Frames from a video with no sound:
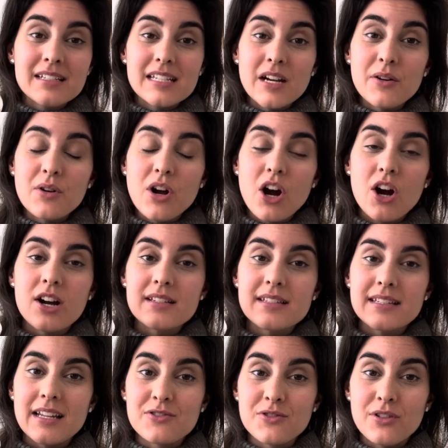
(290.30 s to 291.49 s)
tarot cards
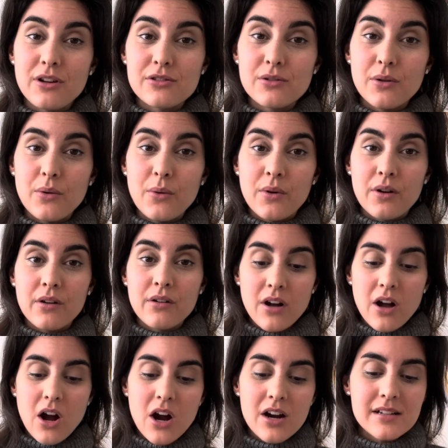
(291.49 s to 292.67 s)
and astrological oracle
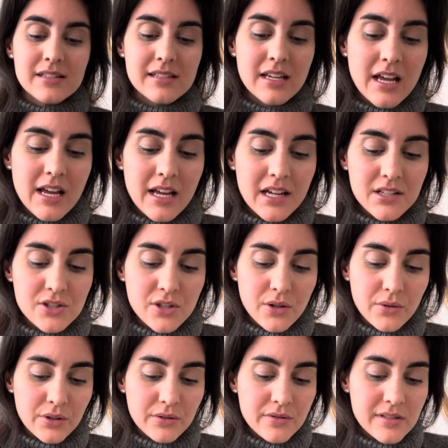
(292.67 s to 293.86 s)
cards. And so
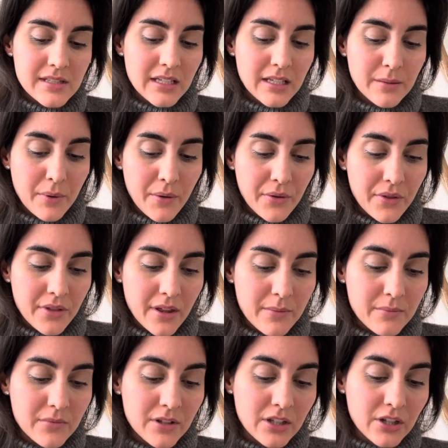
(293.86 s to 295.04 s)
you'll see both of
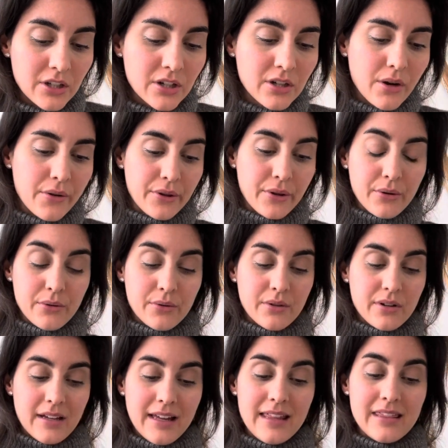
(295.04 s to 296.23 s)
them here, although
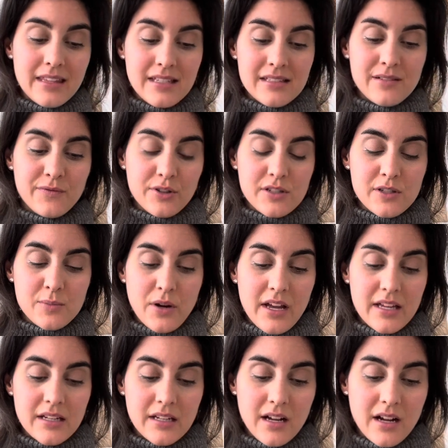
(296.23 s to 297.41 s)
in this first
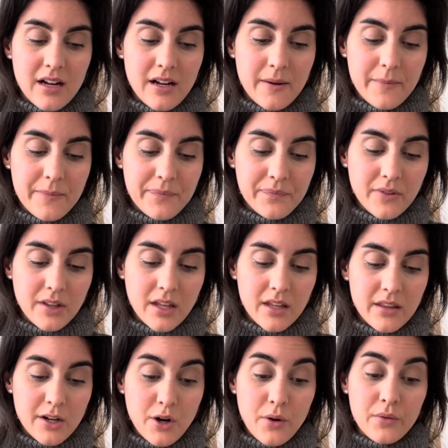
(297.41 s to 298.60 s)
spread,
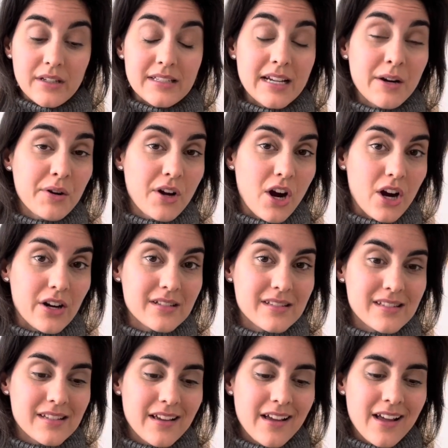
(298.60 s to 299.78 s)
they're only tarot
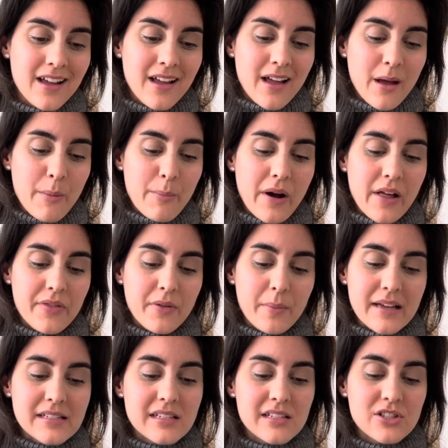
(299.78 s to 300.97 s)
cards. But the
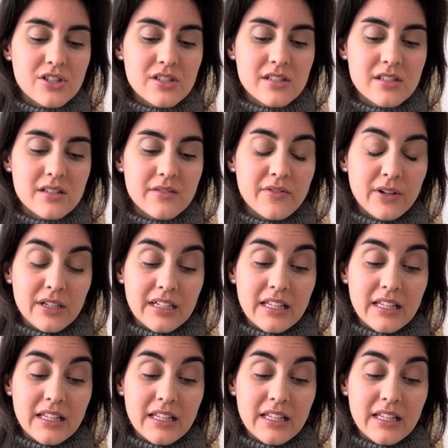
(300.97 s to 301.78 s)
message is very